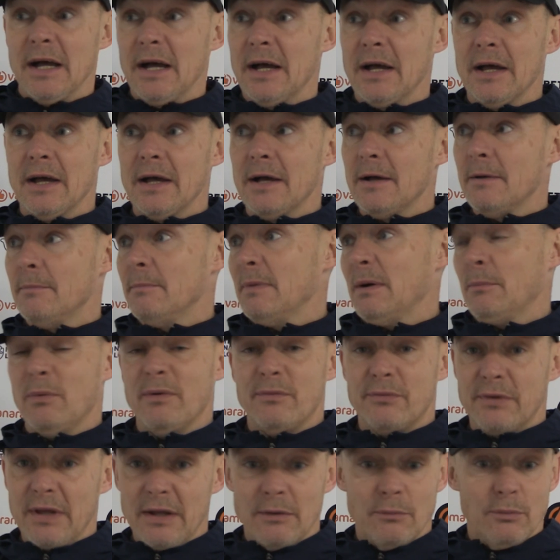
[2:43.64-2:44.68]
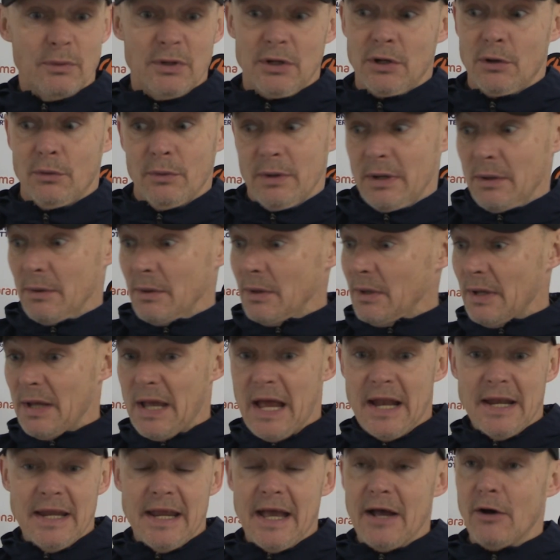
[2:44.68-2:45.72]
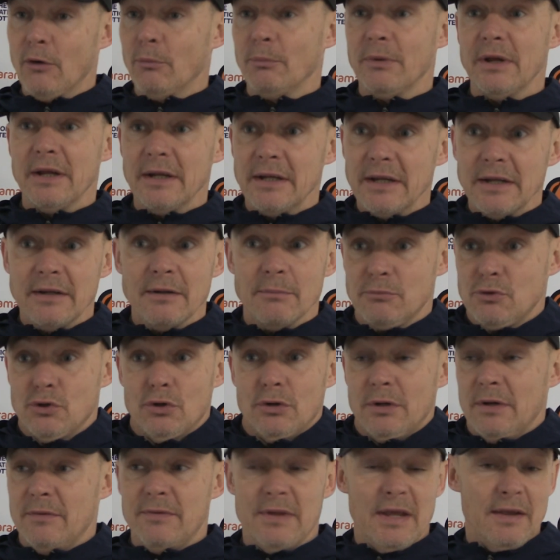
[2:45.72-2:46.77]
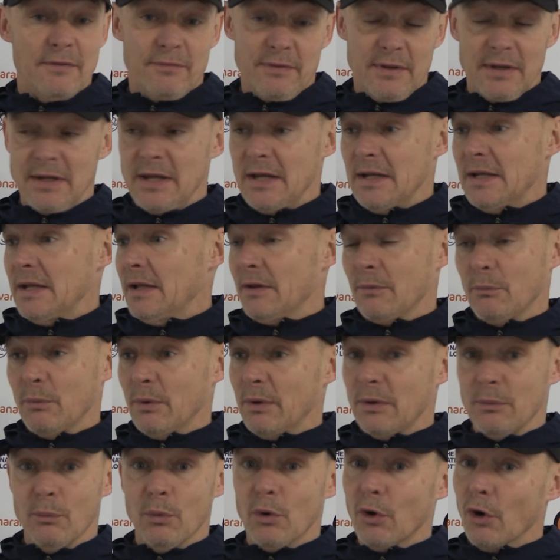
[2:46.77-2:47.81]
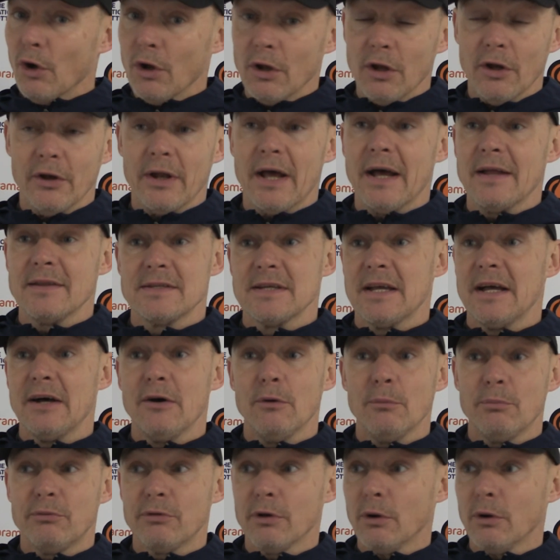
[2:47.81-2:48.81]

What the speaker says: and we've said, you know, any help needed, I'm sure if they need it, we're all on hand to help.